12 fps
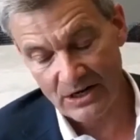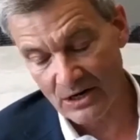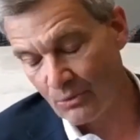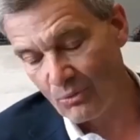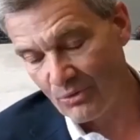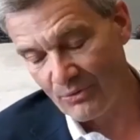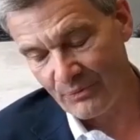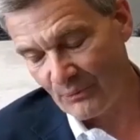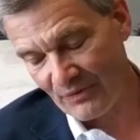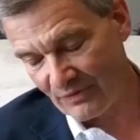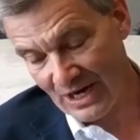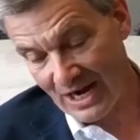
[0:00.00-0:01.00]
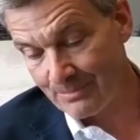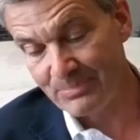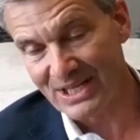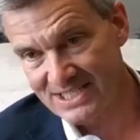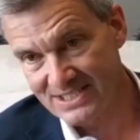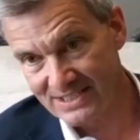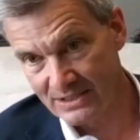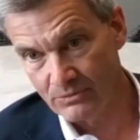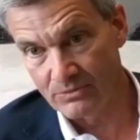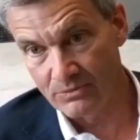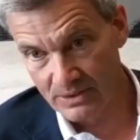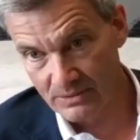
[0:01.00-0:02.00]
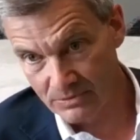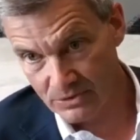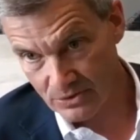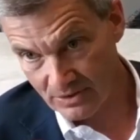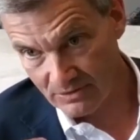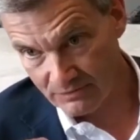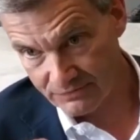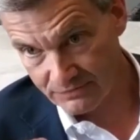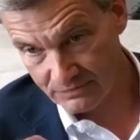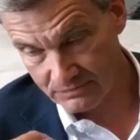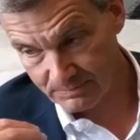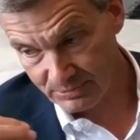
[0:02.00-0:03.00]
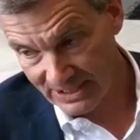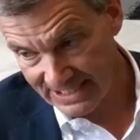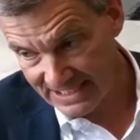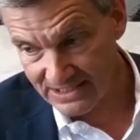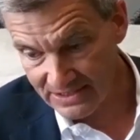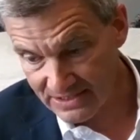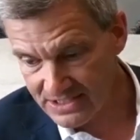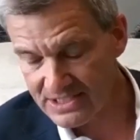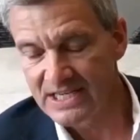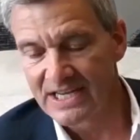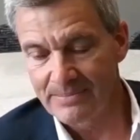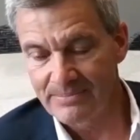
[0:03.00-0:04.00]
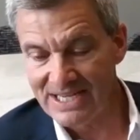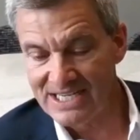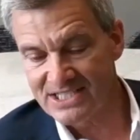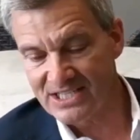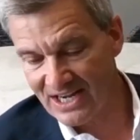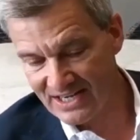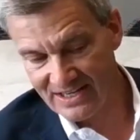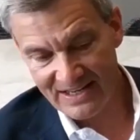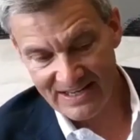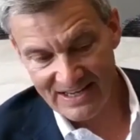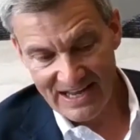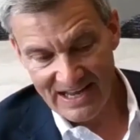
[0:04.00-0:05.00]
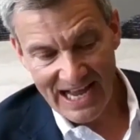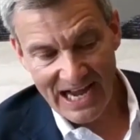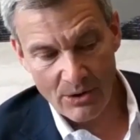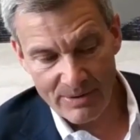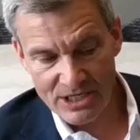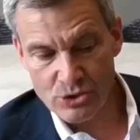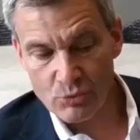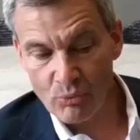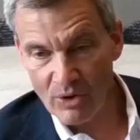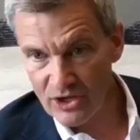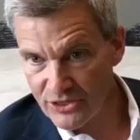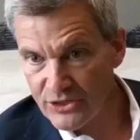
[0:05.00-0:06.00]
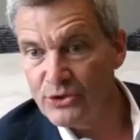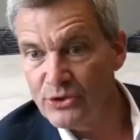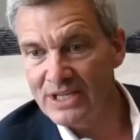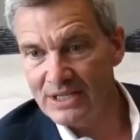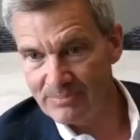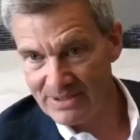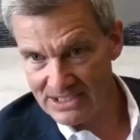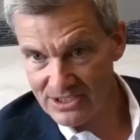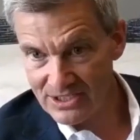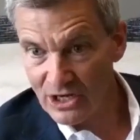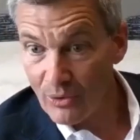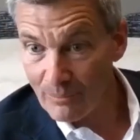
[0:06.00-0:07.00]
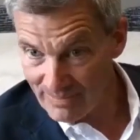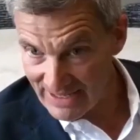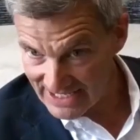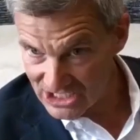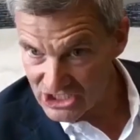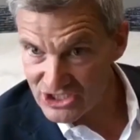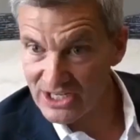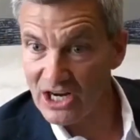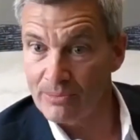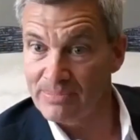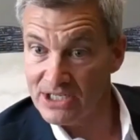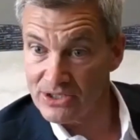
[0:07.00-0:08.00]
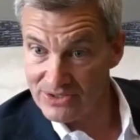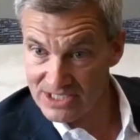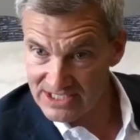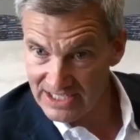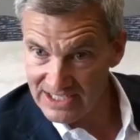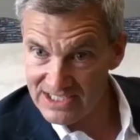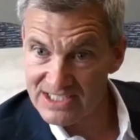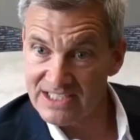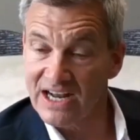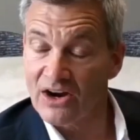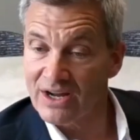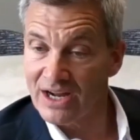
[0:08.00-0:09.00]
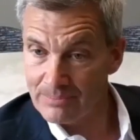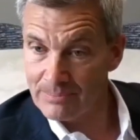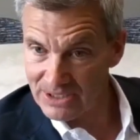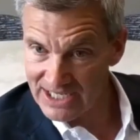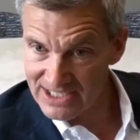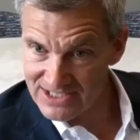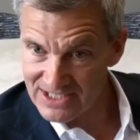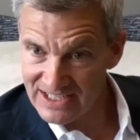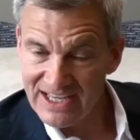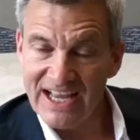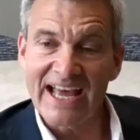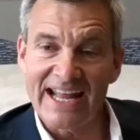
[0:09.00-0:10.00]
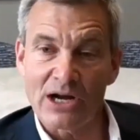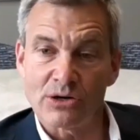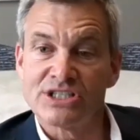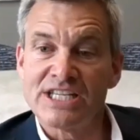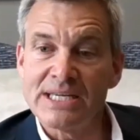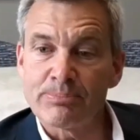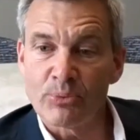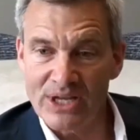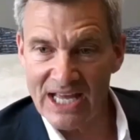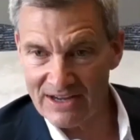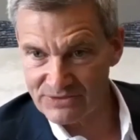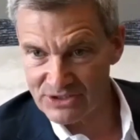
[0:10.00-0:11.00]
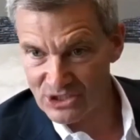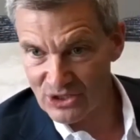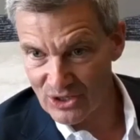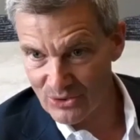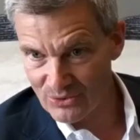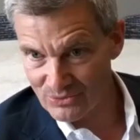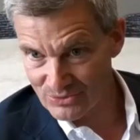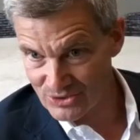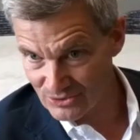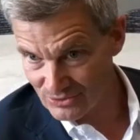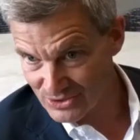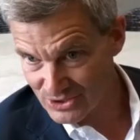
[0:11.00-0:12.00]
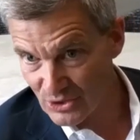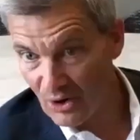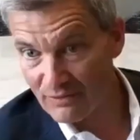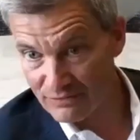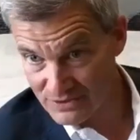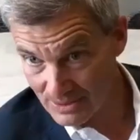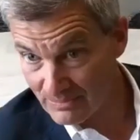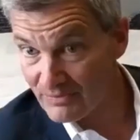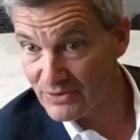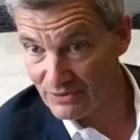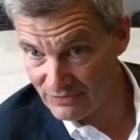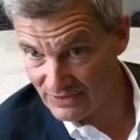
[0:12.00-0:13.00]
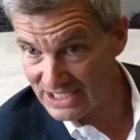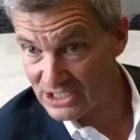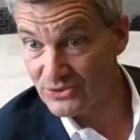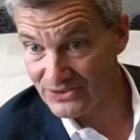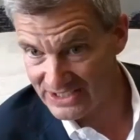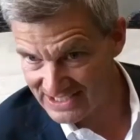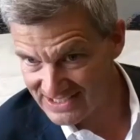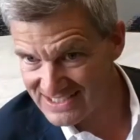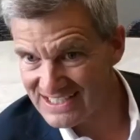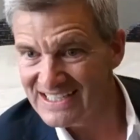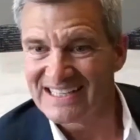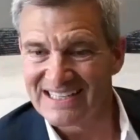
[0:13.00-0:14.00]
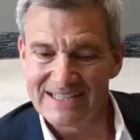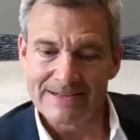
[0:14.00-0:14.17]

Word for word: you know, complexity would sort of play into this based on how much wealth you need me to help manage and how big your estate is and how complex and how mm-hmm. deep we have to go to solve some of your financial needs.